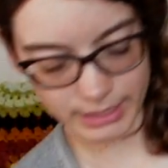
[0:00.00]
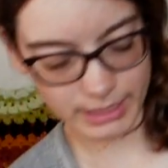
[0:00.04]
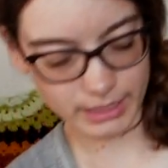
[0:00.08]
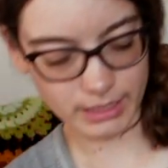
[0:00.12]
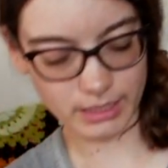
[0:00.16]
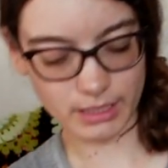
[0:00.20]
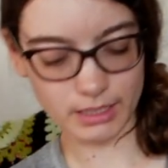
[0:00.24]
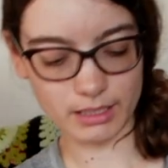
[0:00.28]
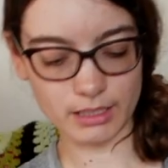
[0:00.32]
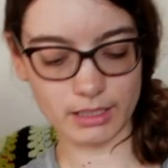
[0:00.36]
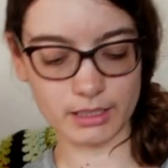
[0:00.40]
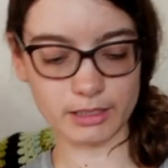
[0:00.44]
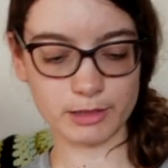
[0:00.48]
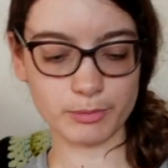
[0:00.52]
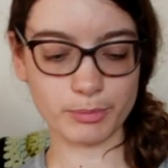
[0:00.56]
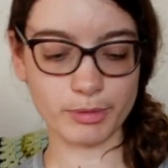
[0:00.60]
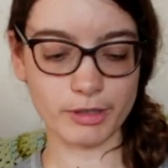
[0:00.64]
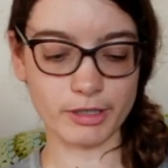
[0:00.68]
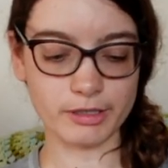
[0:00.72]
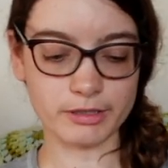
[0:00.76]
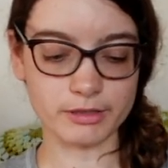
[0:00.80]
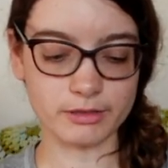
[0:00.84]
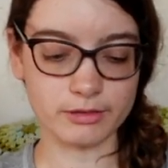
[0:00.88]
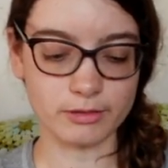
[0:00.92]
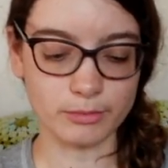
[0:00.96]
I think that's
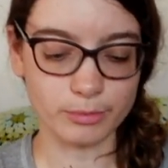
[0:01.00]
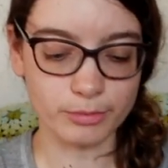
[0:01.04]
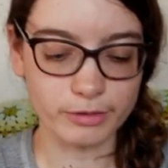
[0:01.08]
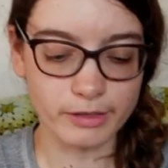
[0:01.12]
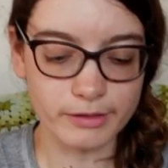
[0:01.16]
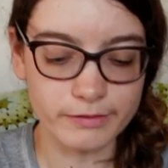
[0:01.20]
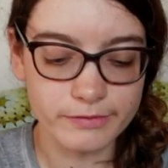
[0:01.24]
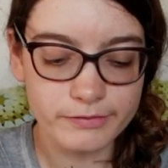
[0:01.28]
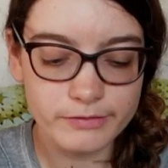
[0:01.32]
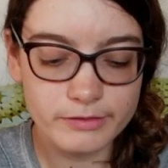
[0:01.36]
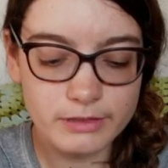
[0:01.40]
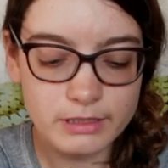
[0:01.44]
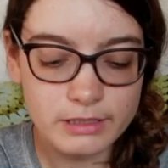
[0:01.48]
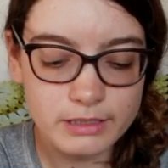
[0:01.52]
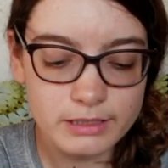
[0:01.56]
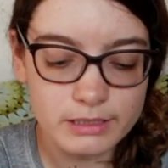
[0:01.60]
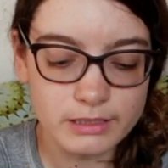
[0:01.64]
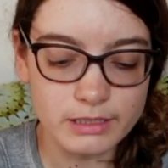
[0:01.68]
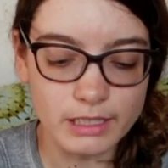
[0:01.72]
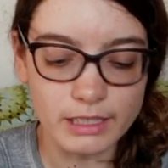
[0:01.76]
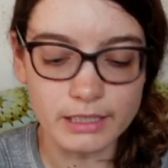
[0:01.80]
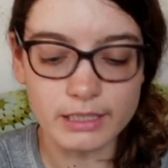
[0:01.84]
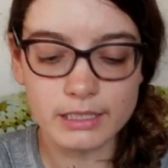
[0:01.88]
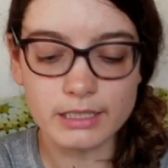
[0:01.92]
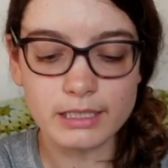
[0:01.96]
personal
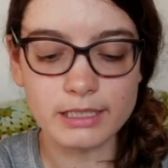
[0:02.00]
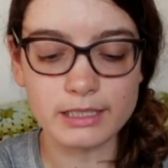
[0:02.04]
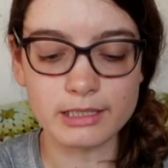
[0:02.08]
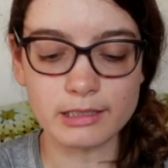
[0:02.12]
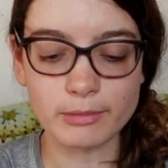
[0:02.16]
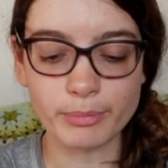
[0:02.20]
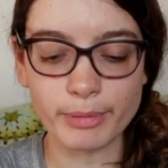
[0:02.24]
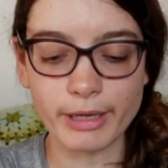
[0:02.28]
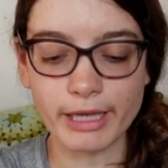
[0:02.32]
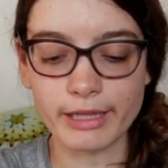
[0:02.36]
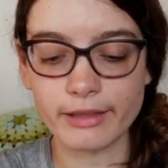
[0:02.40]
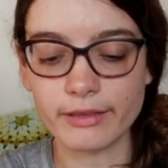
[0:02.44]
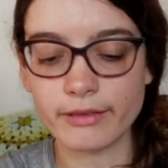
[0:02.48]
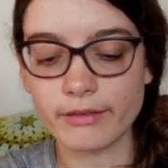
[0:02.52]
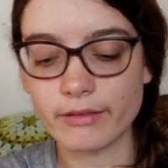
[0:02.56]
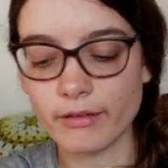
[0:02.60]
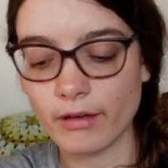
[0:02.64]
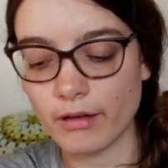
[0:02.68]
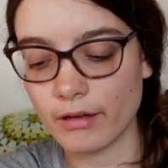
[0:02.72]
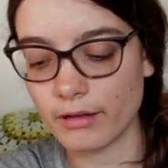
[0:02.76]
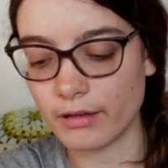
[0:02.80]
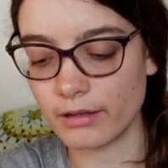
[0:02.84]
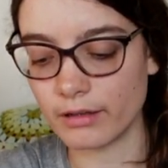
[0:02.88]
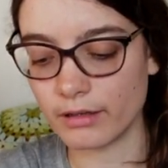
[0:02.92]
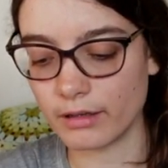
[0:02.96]
preference. I think it depends
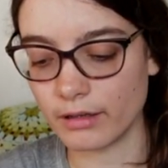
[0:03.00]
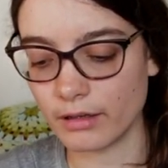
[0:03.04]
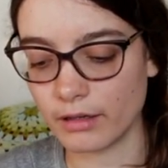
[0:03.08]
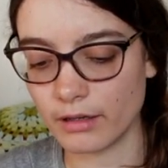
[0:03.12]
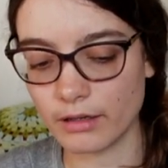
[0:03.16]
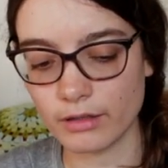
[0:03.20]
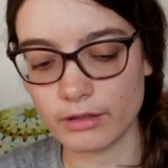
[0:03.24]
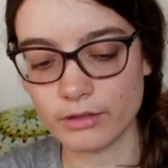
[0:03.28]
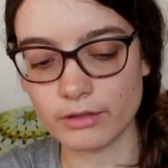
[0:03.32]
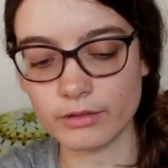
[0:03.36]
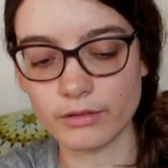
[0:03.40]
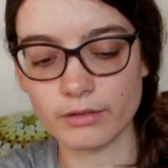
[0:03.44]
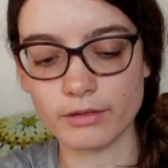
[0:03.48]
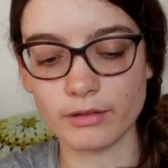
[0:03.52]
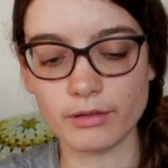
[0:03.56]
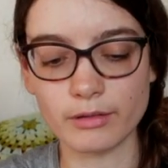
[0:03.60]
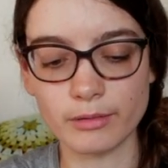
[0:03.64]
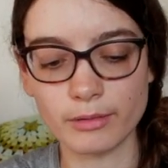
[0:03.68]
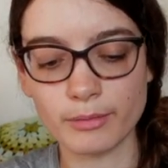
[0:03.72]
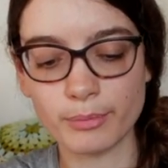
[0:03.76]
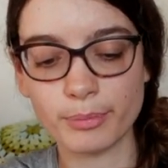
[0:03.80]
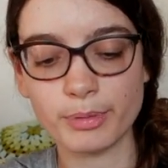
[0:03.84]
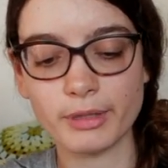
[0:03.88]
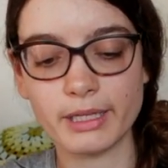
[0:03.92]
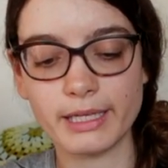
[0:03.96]
on your
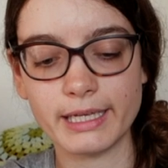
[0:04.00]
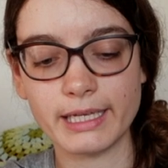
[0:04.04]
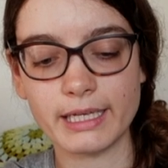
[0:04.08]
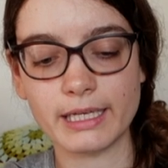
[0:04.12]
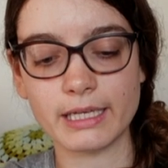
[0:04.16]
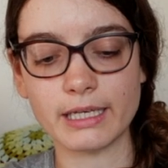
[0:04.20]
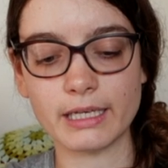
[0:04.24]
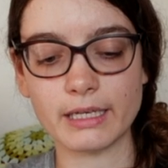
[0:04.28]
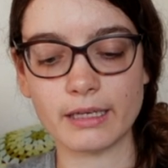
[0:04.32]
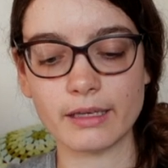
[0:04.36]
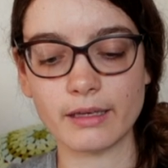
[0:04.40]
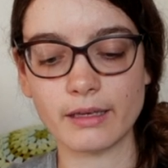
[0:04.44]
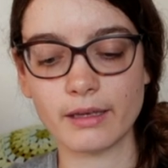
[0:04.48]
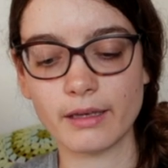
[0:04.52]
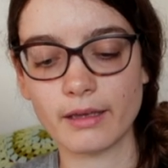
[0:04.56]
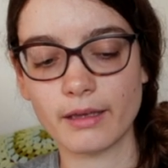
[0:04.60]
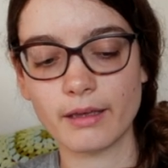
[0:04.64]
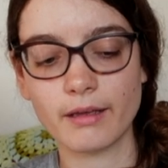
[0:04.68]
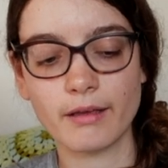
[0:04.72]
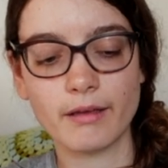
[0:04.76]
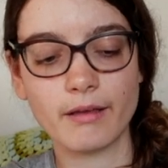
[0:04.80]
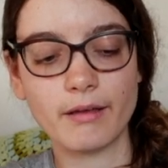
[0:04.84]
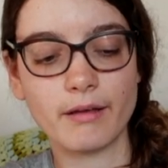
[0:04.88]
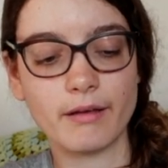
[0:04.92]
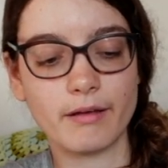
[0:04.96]
playing
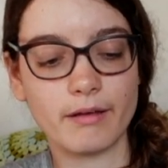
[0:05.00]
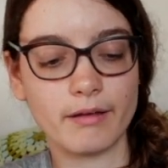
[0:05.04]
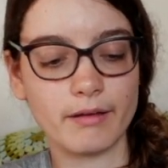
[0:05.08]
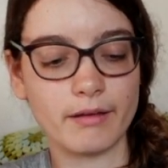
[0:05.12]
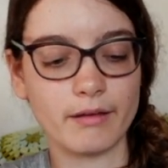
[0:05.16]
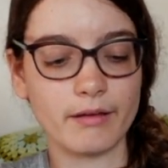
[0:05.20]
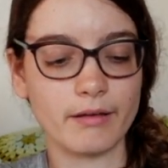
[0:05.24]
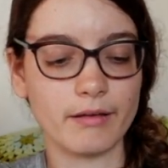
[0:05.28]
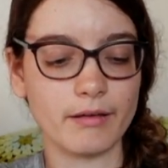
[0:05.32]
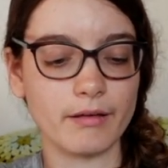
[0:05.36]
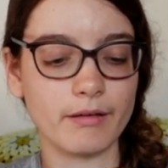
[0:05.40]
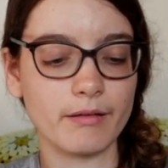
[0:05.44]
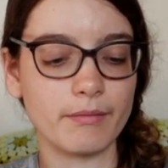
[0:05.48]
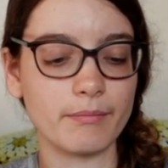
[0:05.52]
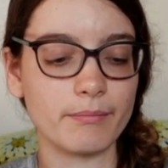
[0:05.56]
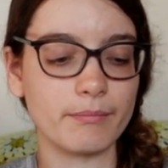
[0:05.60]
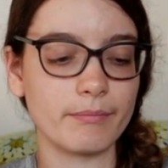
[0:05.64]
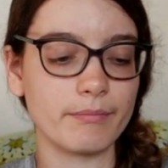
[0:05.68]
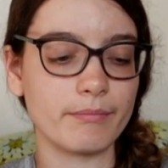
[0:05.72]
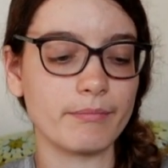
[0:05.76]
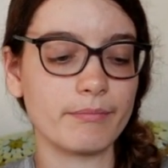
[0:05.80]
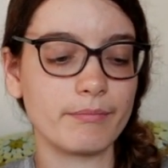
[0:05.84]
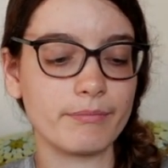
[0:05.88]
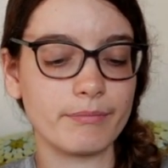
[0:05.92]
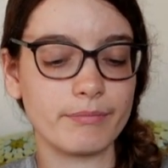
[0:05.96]
um,
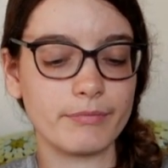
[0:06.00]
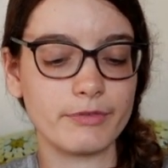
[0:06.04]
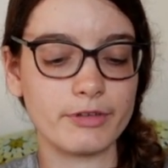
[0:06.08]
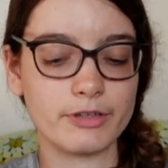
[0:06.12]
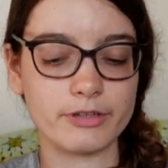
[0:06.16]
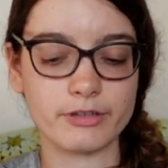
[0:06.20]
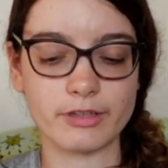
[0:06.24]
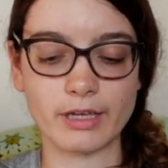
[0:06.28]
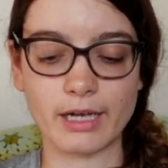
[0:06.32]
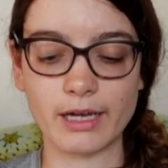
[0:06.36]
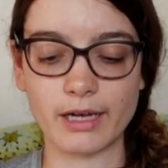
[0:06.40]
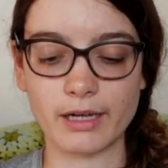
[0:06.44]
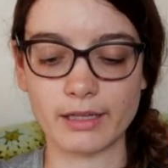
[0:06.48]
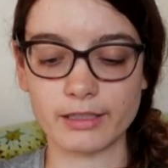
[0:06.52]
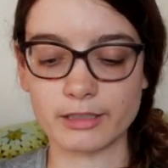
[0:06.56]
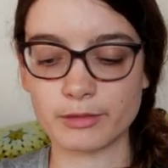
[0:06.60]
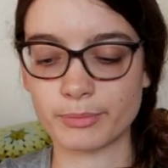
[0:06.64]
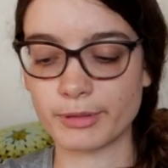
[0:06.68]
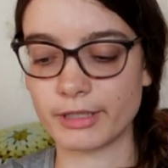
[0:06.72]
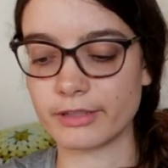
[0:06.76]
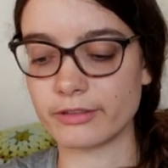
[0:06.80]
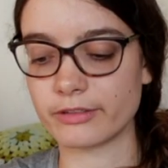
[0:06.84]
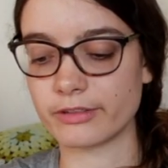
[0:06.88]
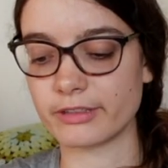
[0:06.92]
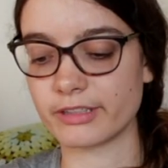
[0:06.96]
style. It
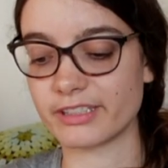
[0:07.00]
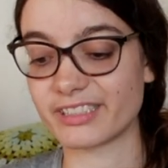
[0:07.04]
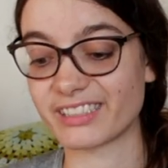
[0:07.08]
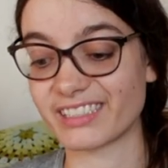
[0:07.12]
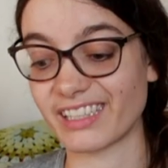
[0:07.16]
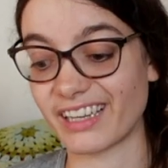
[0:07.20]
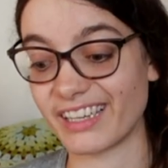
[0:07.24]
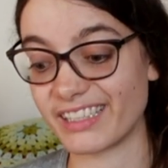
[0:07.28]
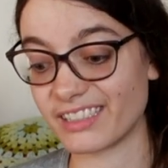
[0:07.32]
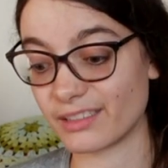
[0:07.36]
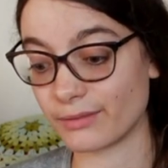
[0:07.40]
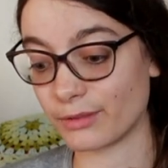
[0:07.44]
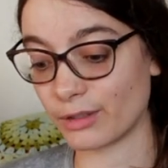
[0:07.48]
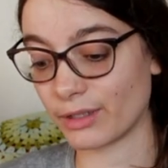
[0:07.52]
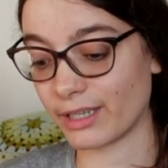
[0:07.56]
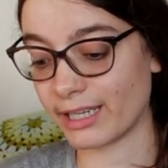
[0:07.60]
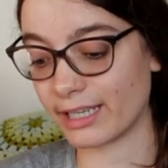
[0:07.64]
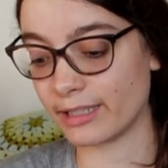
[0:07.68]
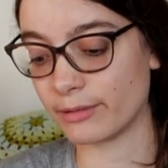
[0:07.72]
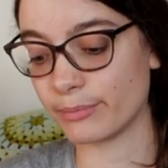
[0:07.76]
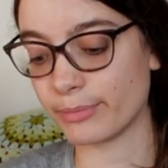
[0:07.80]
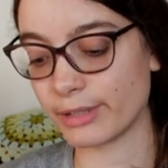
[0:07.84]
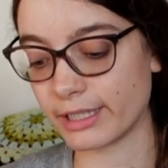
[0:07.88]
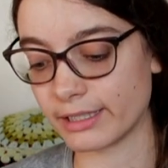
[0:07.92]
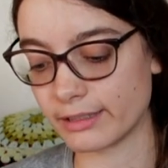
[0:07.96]
depends on the size of your
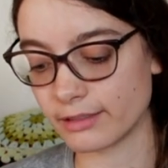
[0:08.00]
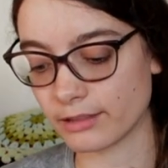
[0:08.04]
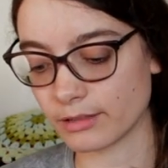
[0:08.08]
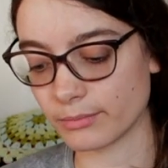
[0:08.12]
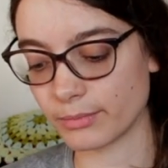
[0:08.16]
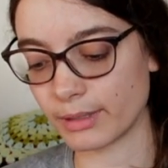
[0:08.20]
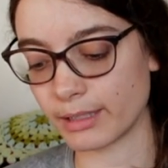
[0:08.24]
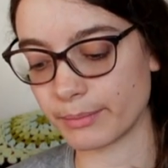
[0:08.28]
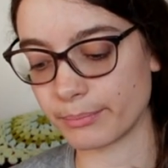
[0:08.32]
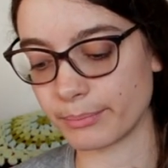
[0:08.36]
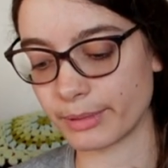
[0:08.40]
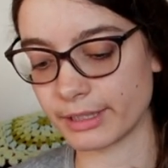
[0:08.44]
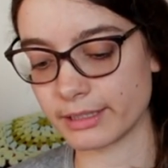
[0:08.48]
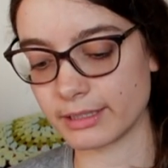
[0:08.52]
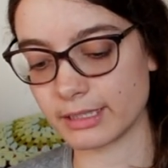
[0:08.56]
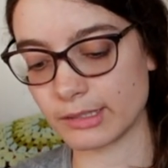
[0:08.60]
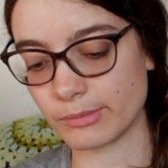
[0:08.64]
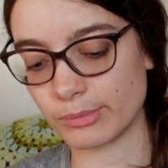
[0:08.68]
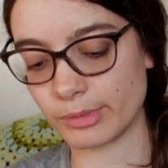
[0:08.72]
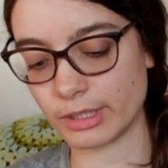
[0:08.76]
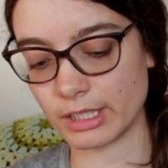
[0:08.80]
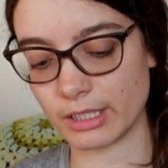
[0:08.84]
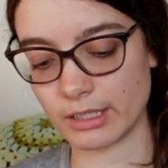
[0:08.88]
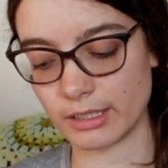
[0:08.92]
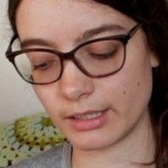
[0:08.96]
hand pan. Some hand pans are
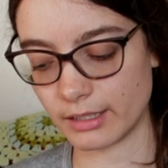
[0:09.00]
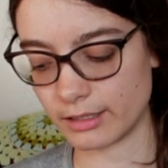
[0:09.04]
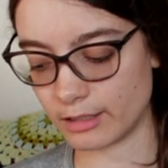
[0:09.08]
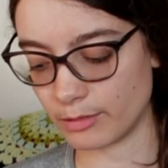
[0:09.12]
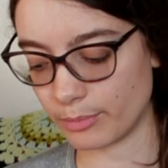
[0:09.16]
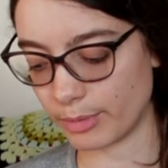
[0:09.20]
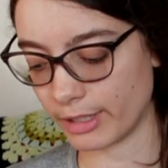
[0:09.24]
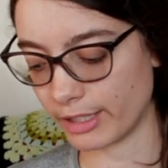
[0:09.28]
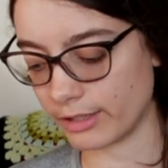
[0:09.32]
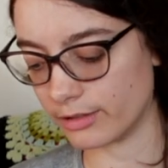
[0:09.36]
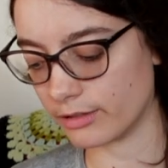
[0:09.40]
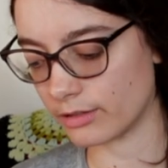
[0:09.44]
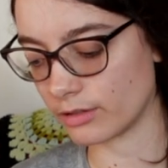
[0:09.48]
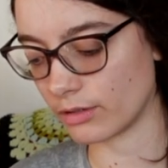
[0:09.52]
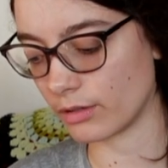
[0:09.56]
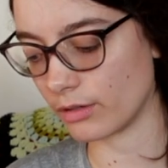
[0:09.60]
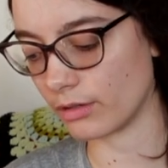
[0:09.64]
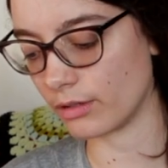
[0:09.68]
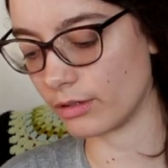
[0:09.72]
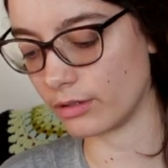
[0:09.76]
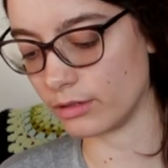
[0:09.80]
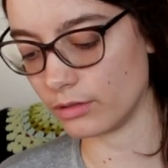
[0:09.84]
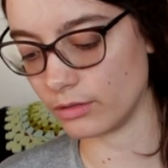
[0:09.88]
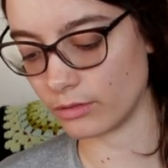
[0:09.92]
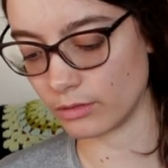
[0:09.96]
bigger. It depends
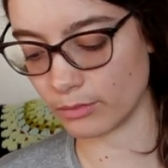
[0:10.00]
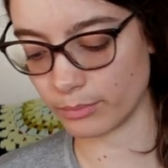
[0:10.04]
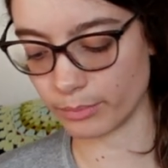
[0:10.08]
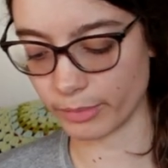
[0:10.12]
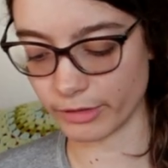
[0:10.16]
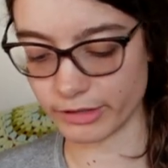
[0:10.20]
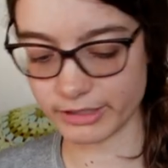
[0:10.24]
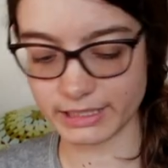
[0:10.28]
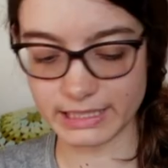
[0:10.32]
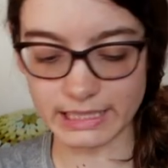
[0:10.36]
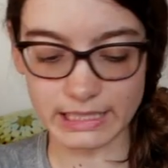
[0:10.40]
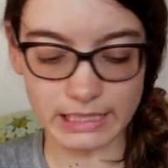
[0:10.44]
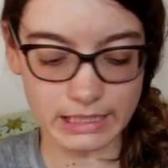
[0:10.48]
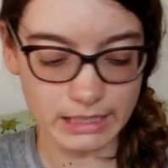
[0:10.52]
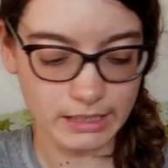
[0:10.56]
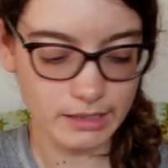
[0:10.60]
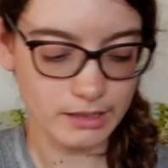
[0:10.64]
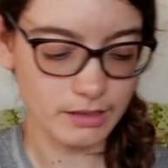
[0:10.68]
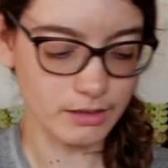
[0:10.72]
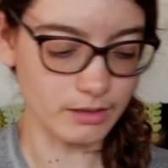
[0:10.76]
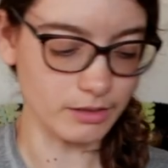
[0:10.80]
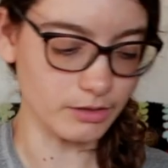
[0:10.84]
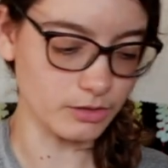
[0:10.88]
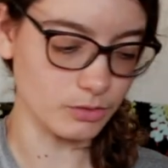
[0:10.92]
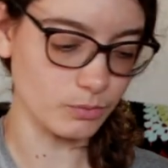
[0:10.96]
on your body
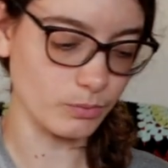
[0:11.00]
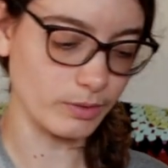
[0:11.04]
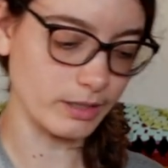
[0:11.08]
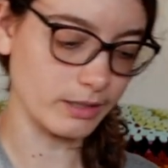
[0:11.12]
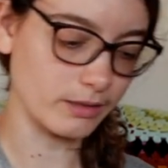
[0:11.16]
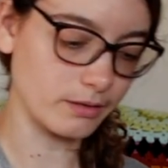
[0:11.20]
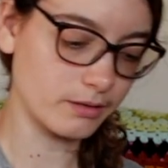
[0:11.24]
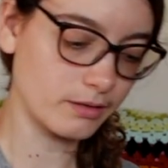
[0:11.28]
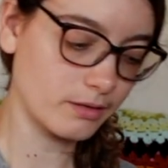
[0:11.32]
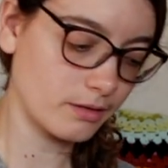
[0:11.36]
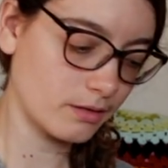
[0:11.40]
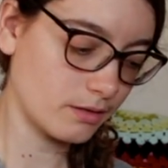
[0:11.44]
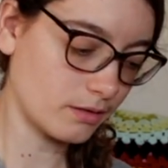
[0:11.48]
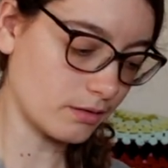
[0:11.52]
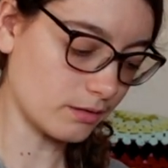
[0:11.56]
as well.